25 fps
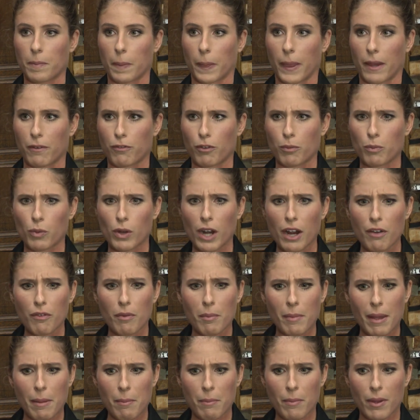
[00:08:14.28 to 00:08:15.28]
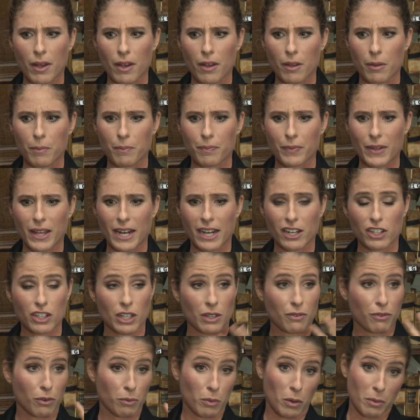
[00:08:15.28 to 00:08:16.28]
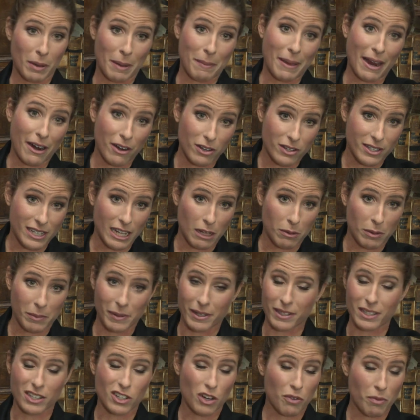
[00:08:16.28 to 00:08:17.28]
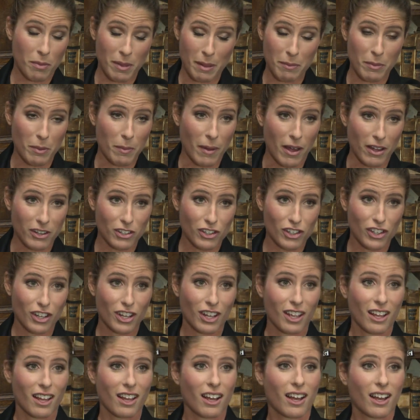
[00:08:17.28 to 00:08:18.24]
from what I remember, and actually from what my parents tell me, because I don't remember much,